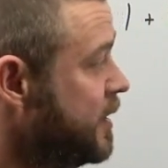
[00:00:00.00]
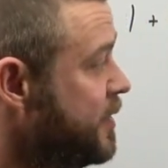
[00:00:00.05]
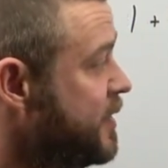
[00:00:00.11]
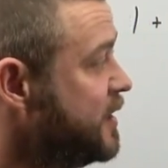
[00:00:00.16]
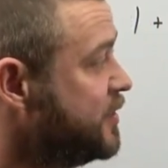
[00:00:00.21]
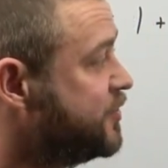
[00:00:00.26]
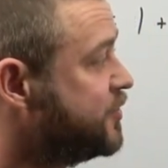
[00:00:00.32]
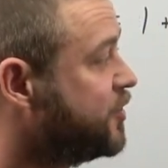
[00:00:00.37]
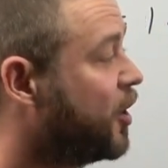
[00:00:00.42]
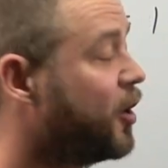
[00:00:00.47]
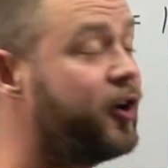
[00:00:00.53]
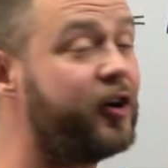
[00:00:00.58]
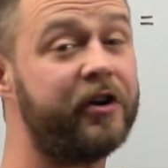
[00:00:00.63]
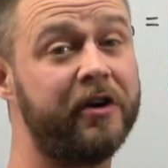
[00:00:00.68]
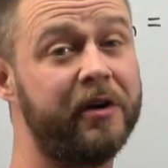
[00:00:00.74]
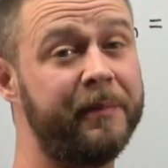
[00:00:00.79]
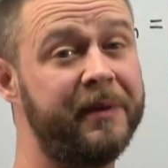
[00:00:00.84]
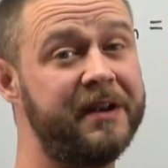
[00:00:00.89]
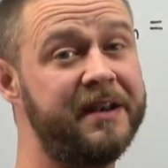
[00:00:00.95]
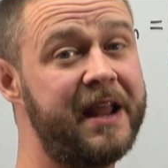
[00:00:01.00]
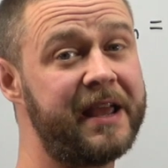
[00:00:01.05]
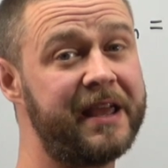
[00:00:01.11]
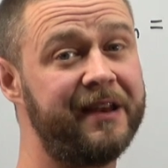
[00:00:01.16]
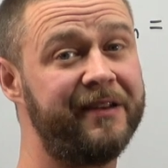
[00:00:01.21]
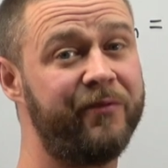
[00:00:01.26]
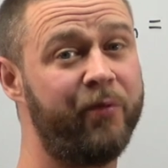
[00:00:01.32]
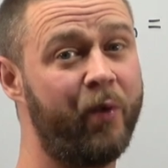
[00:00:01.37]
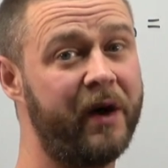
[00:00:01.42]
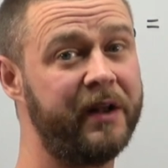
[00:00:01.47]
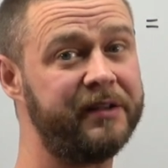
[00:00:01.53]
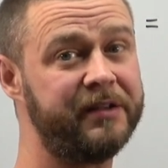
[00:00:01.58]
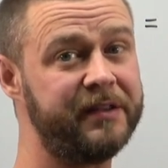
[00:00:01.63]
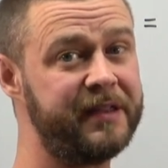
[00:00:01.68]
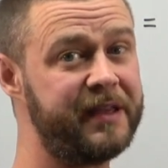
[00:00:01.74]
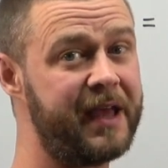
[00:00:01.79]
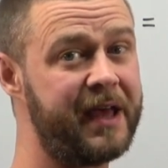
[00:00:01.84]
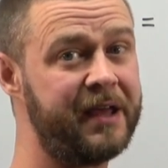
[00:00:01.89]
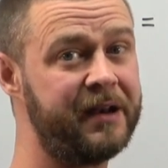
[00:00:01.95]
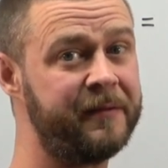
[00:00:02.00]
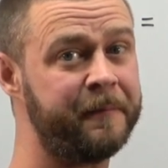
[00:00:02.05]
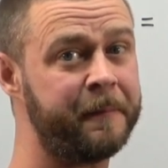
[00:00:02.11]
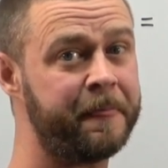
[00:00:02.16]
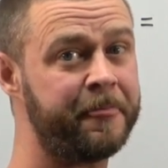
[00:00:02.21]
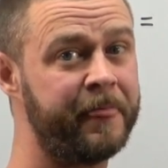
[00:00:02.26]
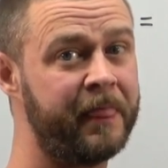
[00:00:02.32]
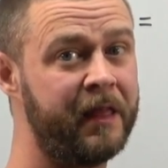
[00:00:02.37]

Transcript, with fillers: This term, negative 1 to the n,